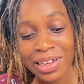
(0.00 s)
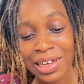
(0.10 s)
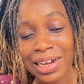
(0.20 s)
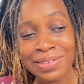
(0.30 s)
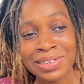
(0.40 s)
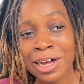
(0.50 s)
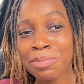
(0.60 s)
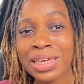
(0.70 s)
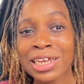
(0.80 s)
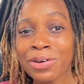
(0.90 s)
And it's now
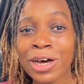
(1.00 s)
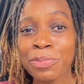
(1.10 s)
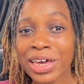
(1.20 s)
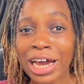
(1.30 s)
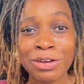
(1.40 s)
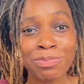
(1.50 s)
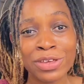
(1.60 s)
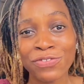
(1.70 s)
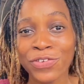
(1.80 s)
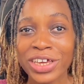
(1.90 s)
me that will now be carrying
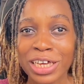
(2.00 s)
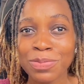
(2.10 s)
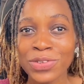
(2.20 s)
beef for Kip.